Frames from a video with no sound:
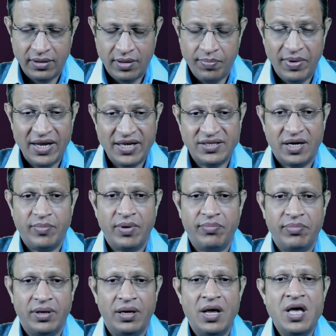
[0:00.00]
Please
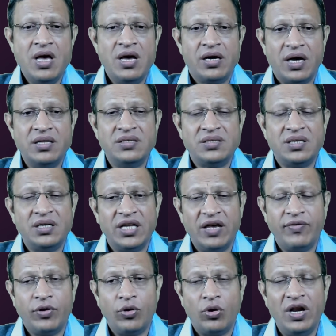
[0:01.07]
remember, consent
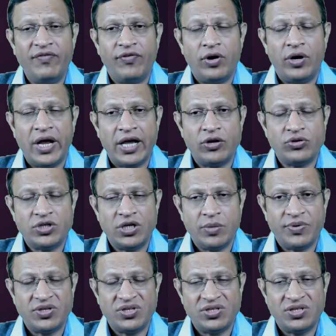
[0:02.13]
given only for diagnostic
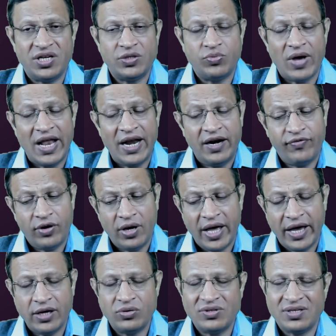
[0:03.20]
procedure is valid for
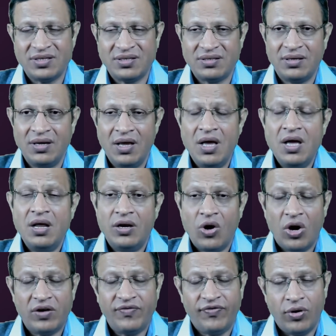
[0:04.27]
diagnosis,
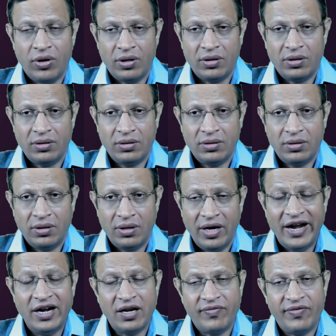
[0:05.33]
not for
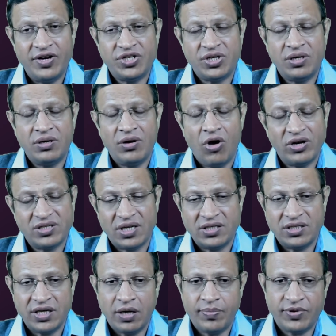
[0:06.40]
intervention or
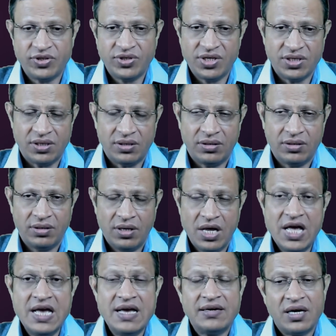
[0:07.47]
surgical procedure.
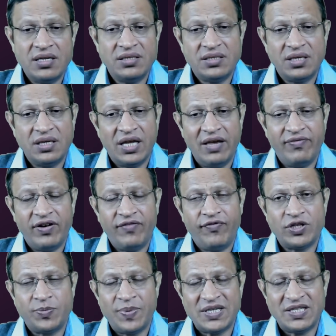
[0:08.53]
Consent given for
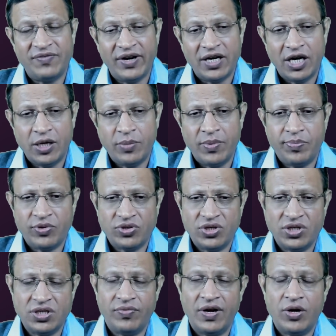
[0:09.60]
specific treatment
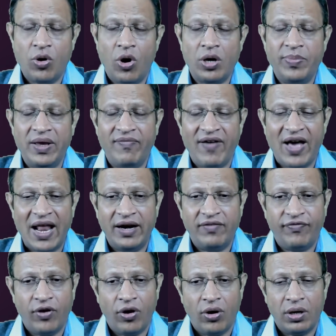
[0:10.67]
procedure will not be valid
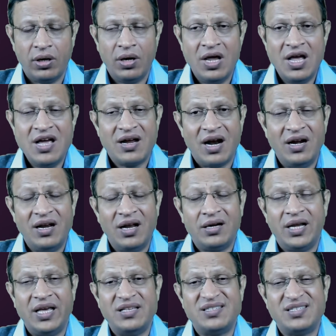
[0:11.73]
for
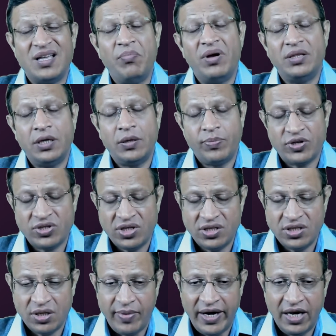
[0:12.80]
conducting some other
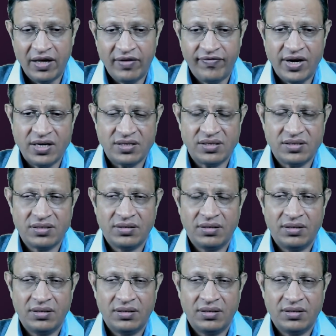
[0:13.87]
procedure, my dear friends.